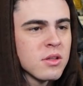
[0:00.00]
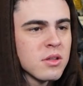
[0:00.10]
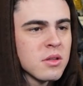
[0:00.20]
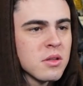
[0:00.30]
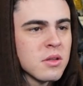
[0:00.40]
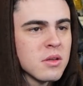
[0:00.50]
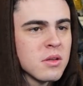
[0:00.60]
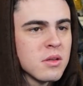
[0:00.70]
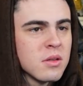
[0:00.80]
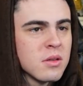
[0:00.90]

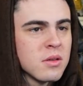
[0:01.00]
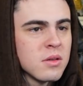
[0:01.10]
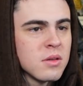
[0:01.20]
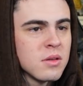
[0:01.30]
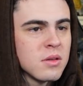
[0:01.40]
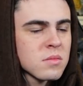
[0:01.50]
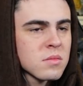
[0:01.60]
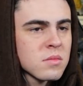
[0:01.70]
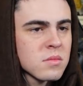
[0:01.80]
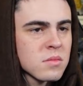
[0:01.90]

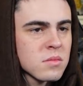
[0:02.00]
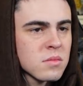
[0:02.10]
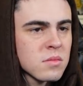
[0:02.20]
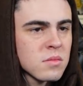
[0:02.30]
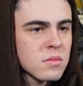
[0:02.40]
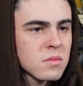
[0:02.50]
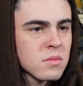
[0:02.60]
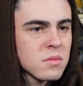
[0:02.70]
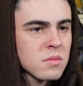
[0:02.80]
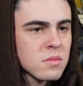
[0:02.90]

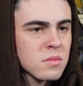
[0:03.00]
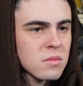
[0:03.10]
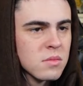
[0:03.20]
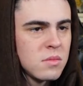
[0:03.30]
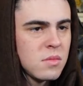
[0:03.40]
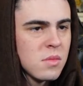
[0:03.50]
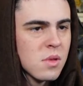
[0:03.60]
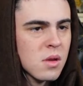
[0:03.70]
(no one is talking)